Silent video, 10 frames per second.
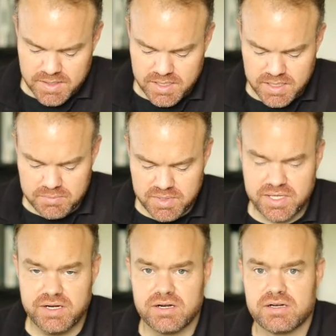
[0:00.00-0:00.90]
Um, but
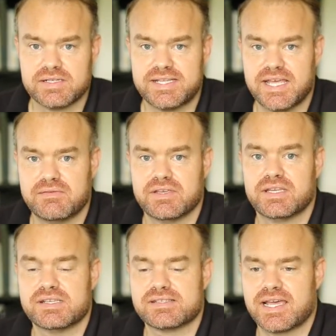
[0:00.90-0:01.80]
here
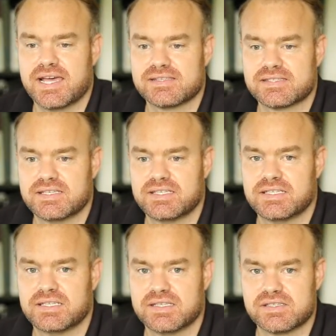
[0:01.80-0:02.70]
David is
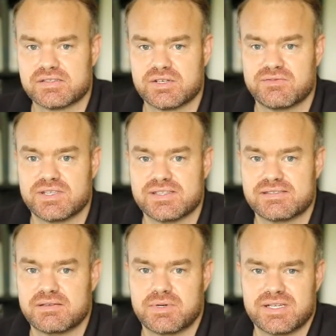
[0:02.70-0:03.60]
asking this servant
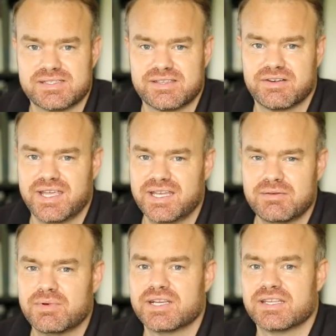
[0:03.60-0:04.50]
Ziba, is there
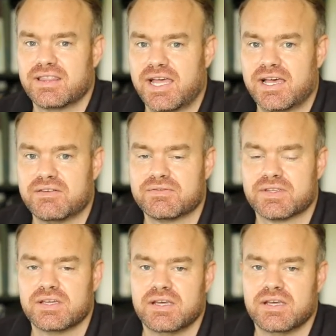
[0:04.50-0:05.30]
anybody left